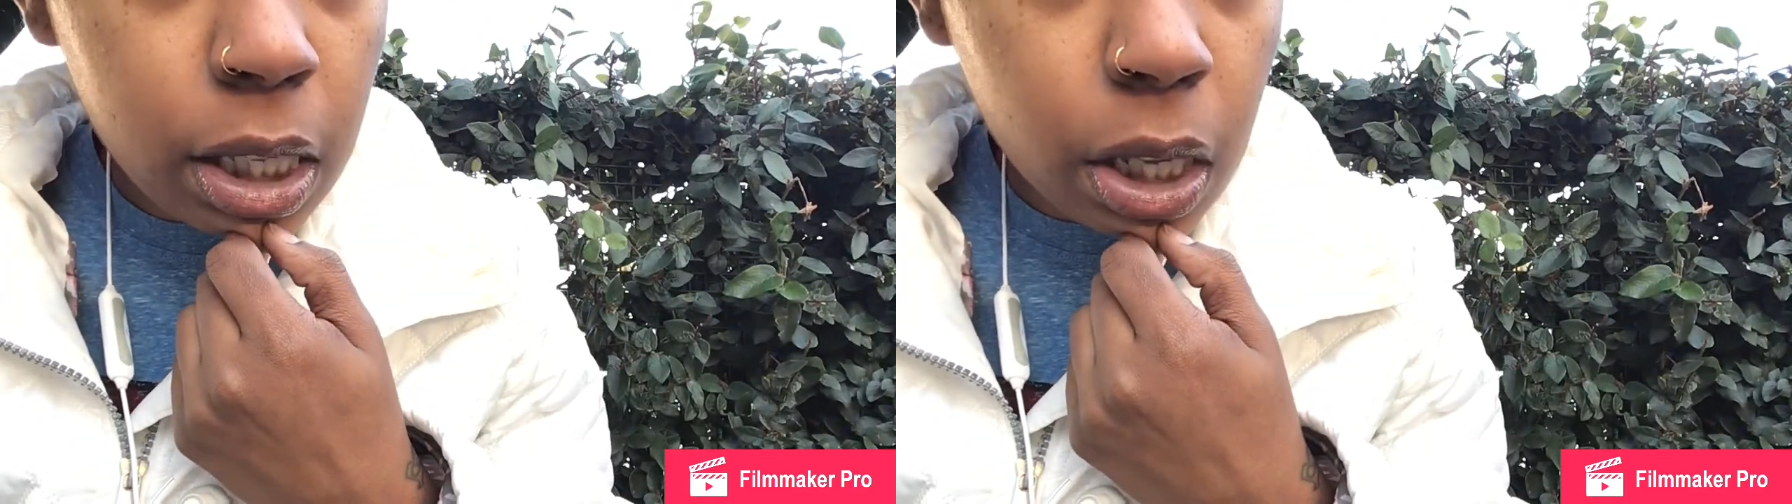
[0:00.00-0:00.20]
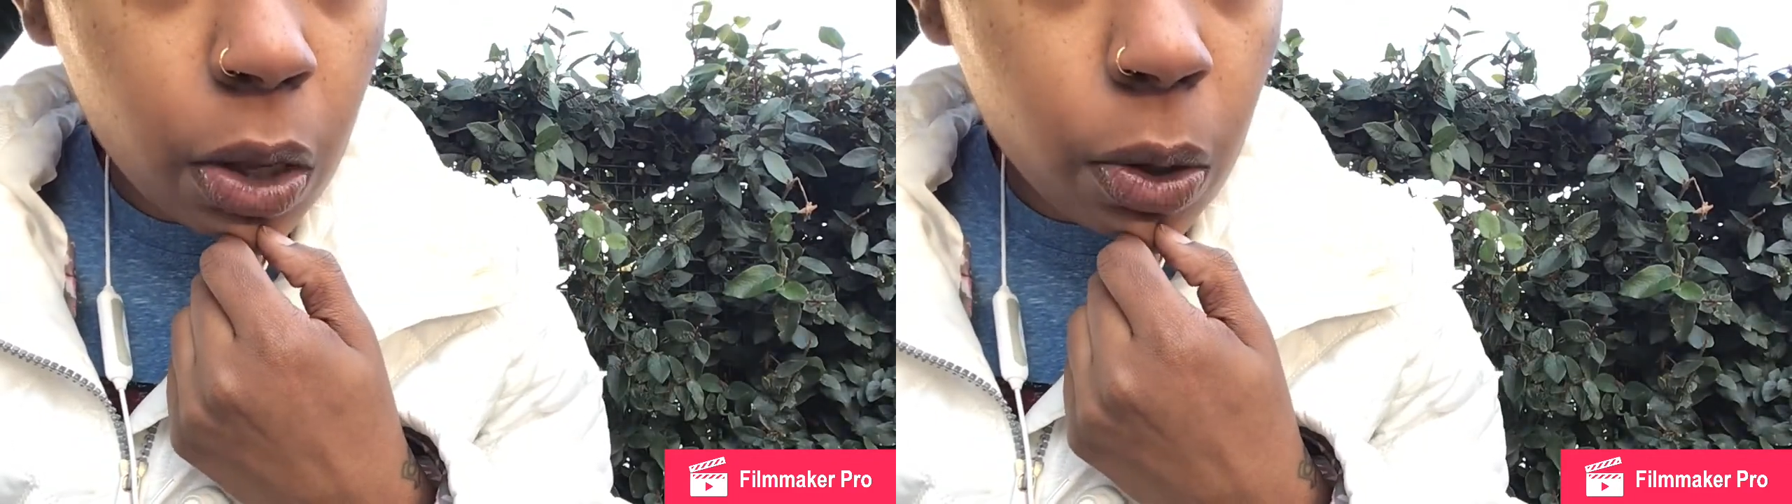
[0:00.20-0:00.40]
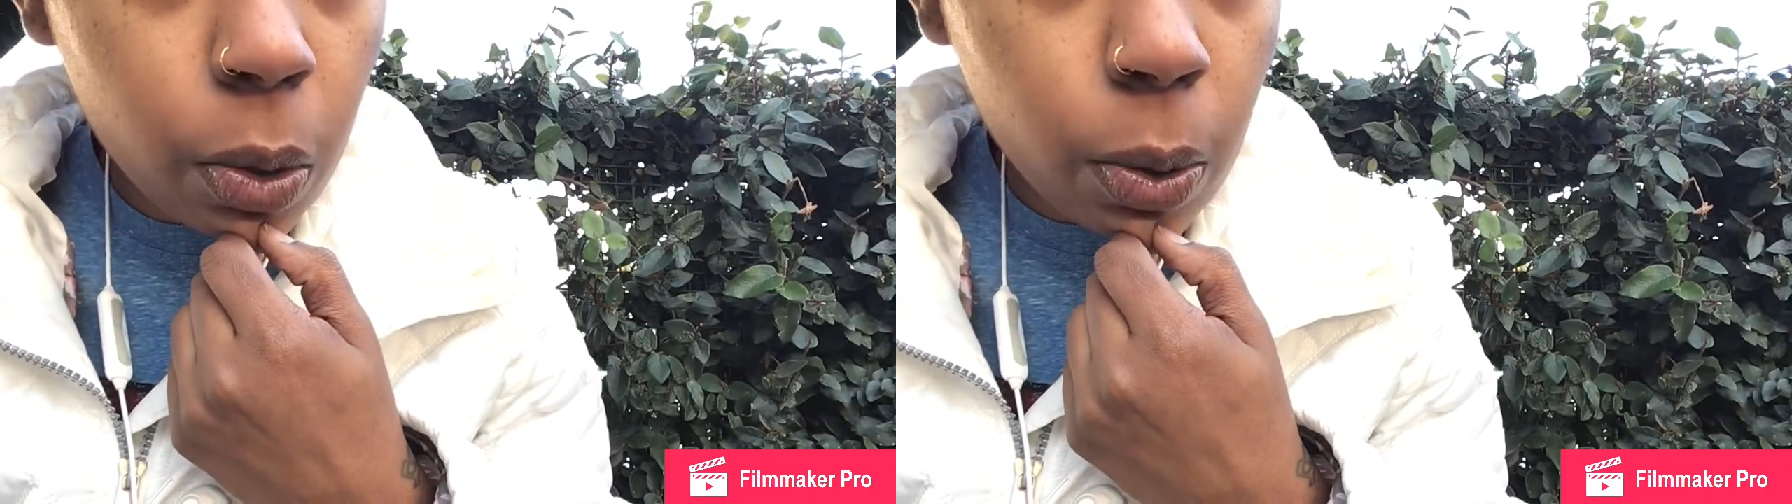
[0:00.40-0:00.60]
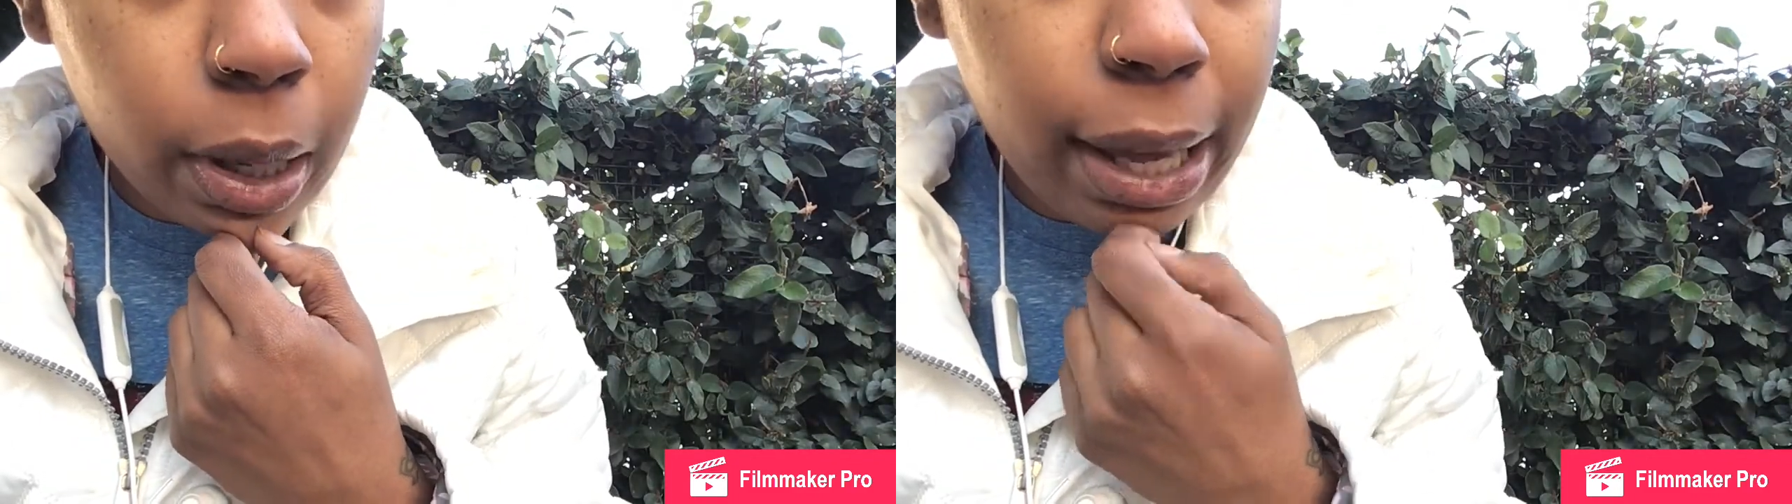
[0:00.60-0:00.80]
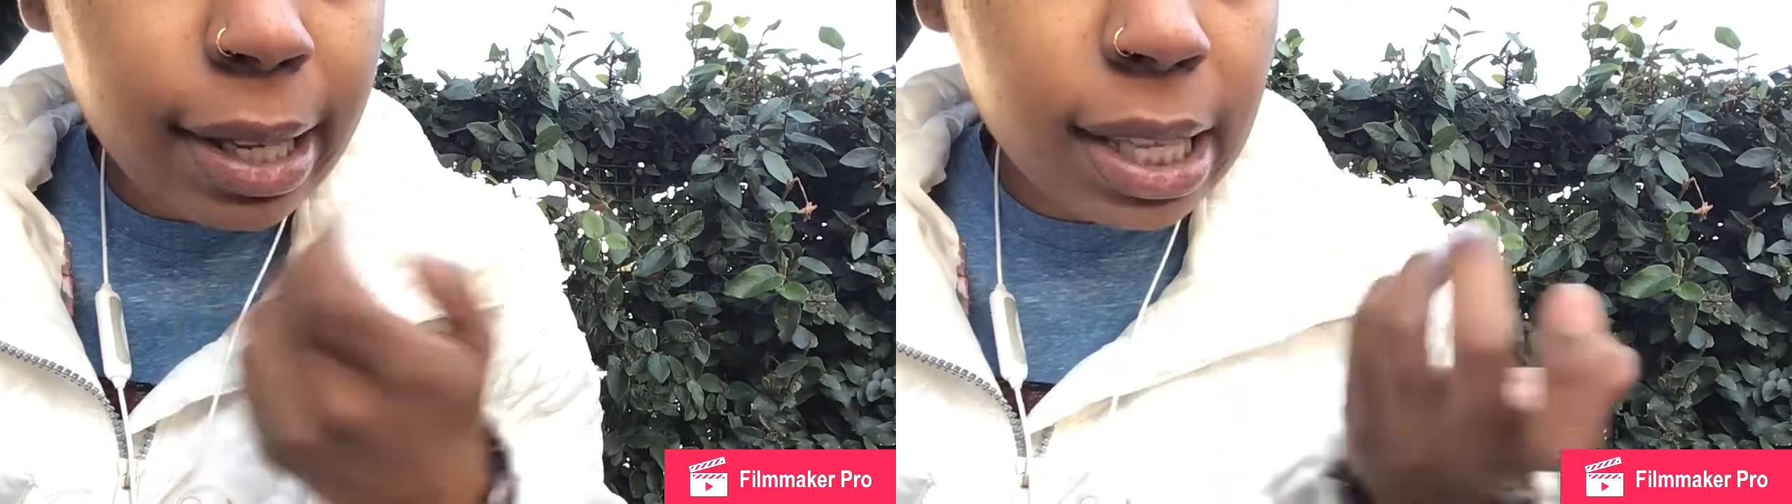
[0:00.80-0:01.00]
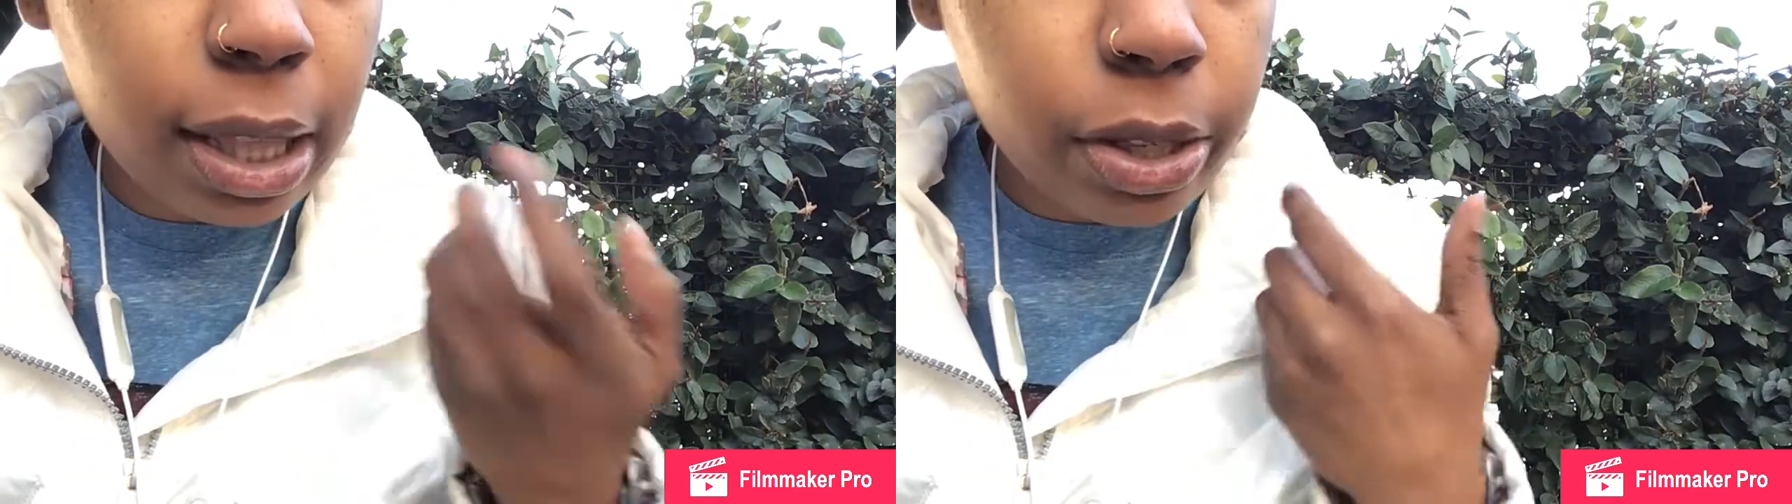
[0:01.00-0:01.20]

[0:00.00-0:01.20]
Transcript: So like I said,